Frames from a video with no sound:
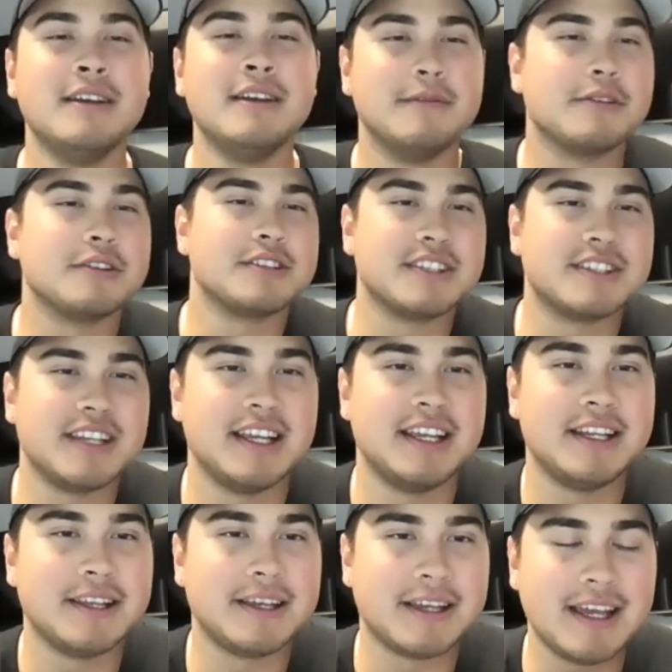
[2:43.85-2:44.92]
versus
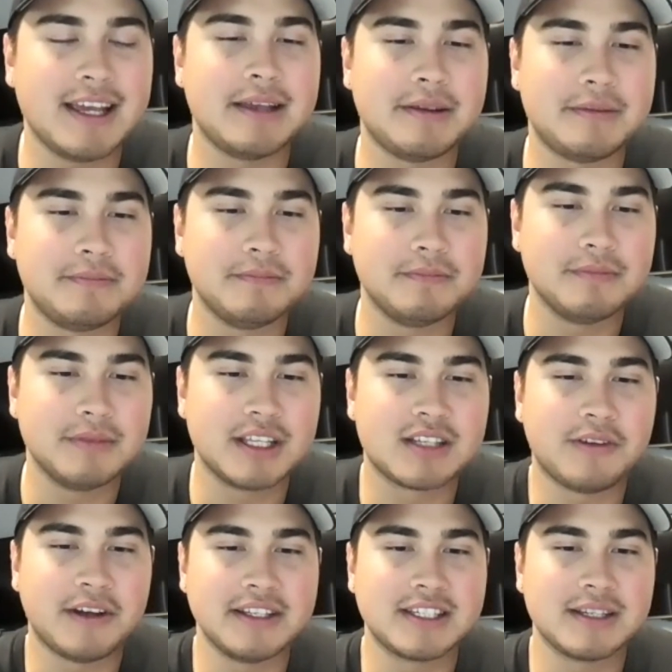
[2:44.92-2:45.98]
saying like, hey, let's
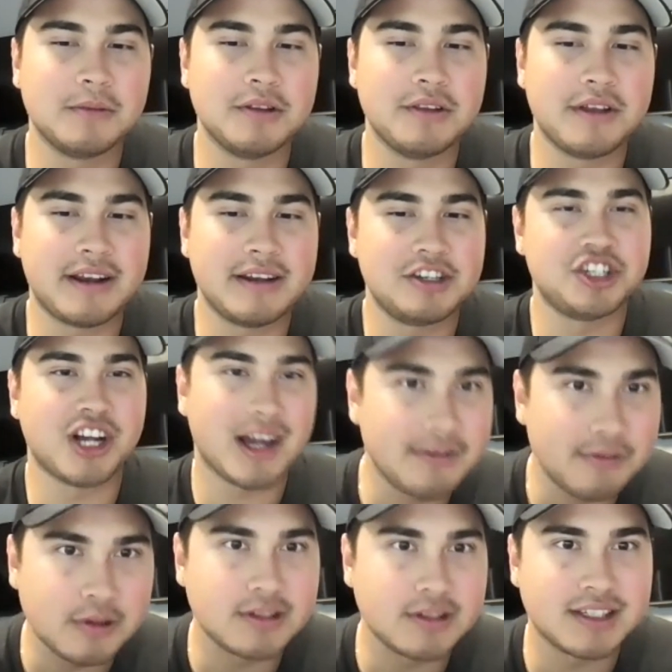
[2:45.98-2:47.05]
find someone that I jive
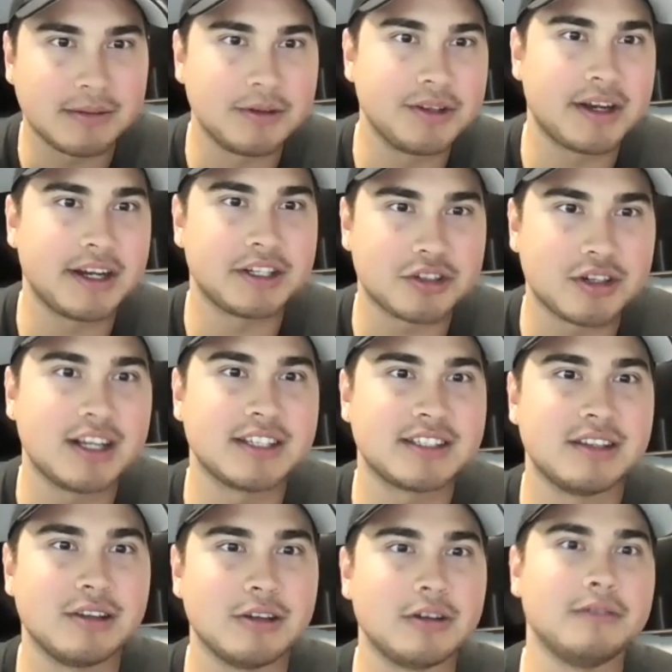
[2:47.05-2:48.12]
with, someone that I trust,
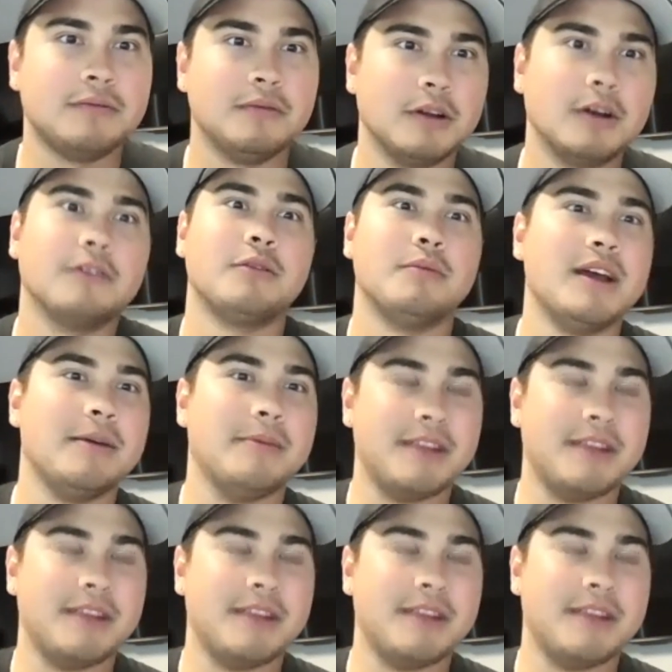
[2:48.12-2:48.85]
and learn from them.